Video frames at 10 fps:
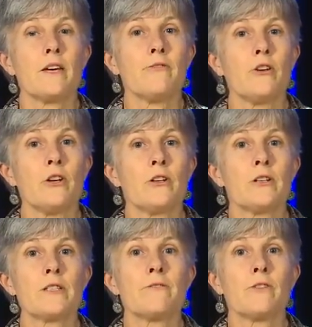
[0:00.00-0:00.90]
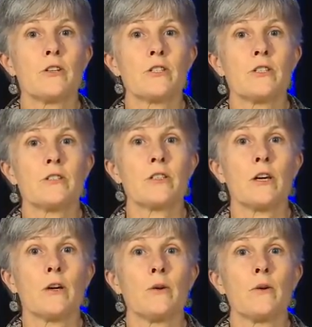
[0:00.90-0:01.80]
Deaf learners first
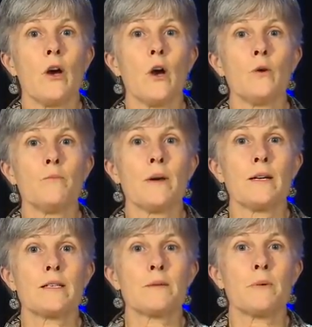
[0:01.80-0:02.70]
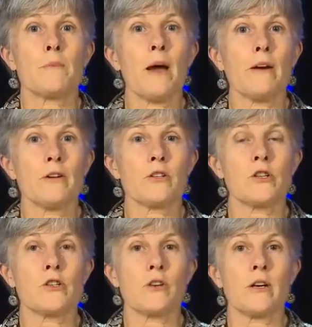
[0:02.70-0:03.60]
undergo a home-based
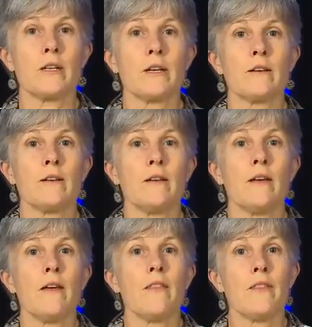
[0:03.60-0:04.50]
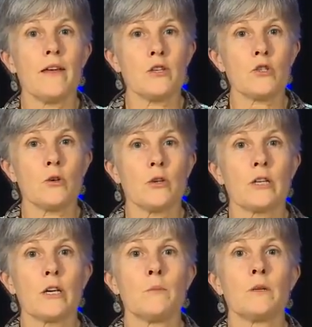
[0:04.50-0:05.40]
preparatory training, then
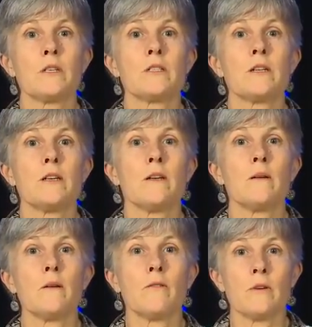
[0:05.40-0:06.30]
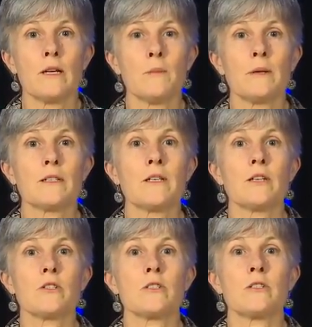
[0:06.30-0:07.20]
join community
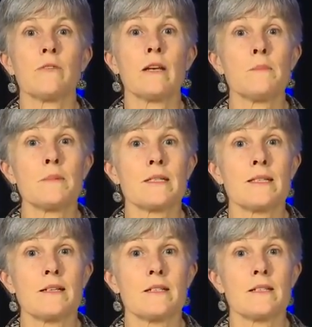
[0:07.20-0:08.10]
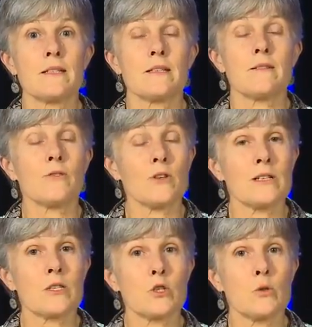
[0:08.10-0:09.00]
rehabilitation development centres for at
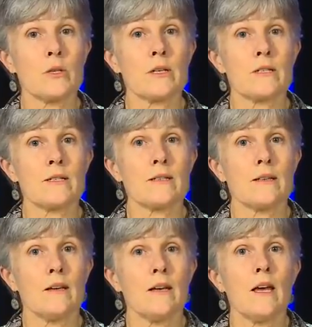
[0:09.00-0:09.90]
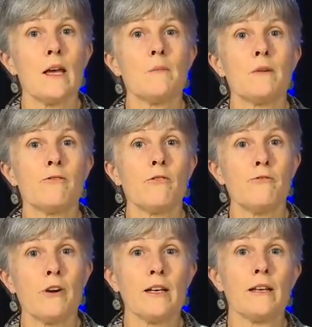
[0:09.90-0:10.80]
least 2 years, before
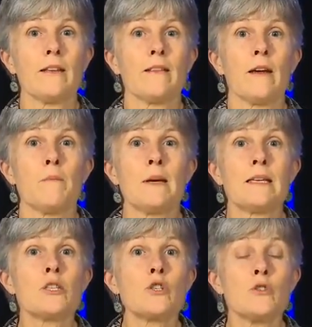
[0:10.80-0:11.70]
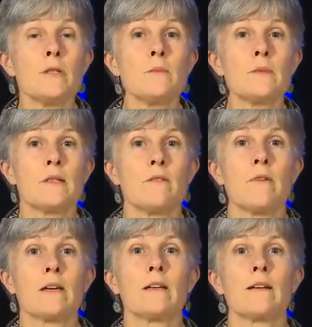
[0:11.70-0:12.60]
finally they are mainstreamed in
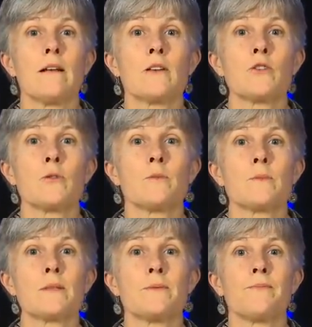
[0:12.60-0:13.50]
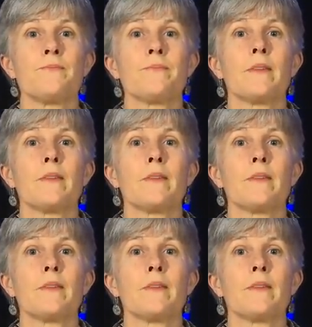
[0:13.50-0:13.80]
regular classrooms.